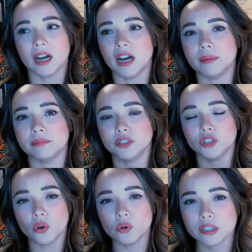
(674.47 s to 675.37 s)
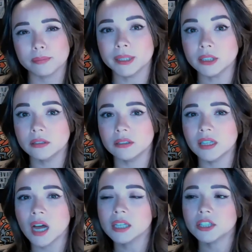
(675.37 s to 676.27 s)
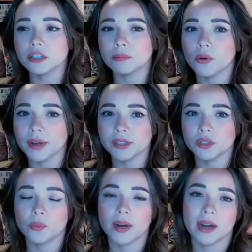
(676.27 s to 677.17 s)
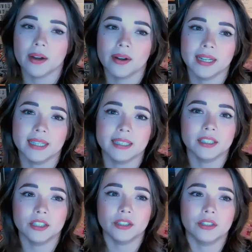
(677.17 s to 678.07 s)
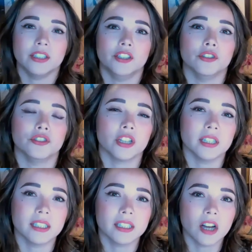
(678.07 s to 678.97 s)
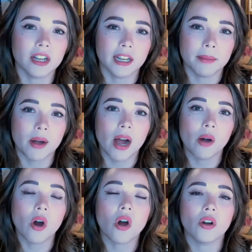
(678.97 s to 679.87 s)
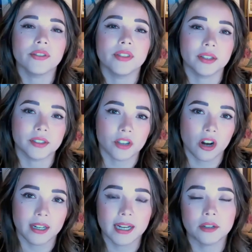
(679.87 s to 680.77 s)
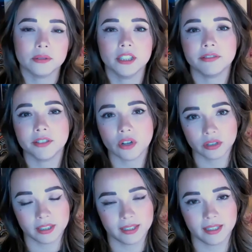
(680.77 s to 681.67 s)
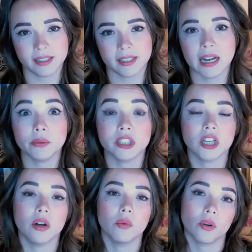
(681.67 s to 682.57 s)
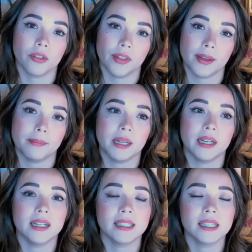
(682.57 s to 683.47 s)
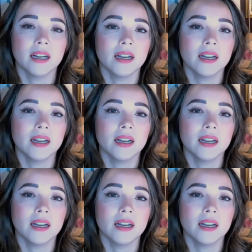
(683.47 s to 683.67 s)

um, jokes, but not to the point to where it you're just talking about how hard things are and how difficult it is and how it's not worth it because